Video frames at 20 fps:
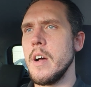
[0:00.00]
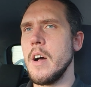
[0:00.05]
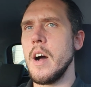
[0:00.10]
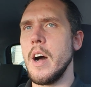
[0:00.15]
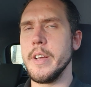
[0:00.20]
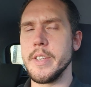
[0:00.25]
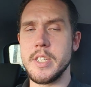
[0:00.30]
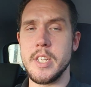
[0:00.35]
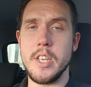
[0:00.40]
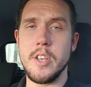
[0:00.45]

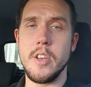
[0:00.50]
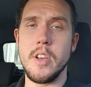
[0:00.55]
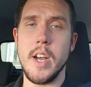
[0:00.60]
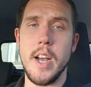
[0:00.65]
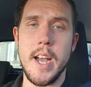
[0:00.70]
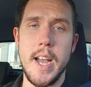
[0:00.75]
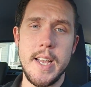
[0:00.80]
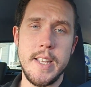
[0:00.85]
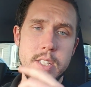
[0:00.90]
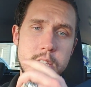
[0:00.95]
I'll see you
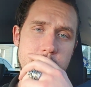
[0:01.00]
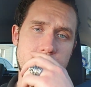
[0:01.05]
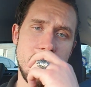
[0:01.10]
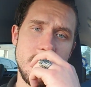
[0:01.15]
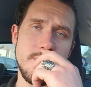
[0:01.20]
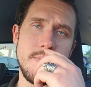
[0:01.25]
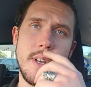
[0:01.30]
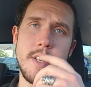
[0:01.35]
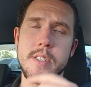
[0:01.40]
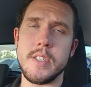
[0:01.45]

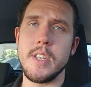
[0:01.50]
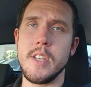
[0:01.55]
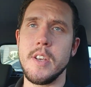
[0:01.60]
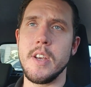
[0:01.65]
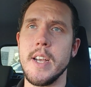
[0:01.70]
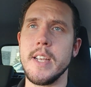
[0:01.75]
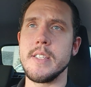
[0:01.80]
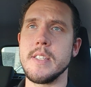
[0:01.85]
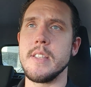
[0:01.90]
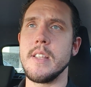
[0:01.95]
guys
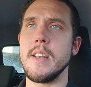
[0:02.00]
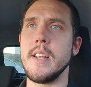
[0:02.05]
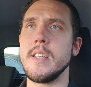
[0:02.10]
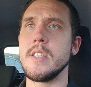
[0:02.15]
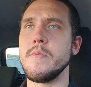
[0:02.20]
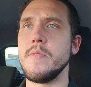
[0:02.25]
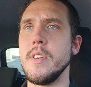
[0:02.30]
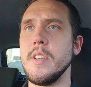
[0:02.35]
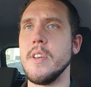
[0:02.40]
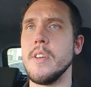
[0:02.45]
in the
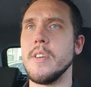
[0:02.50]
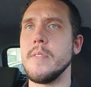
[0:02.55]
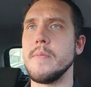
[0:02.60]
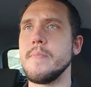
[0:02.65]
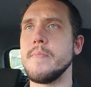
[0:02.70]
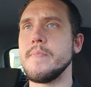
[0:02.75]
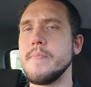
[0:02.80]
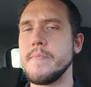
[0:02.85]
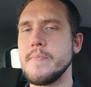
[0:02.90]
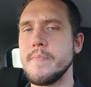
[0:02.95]
next video.
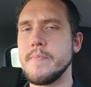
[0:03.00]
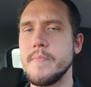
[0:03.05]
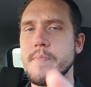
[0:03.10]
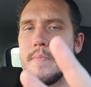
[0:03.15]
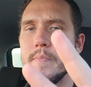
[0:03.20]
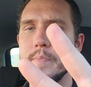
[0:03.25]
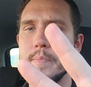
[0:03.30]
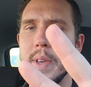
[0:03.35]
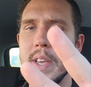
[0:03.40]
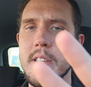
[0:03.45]

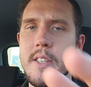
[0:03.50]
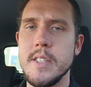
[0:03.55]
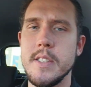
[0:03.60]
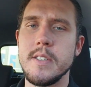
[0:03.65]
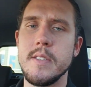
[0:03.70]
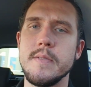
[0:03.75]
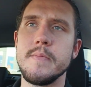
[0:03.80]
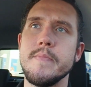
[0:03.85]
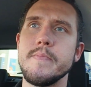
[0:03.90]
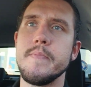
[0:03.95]

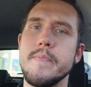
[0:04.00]
Peace.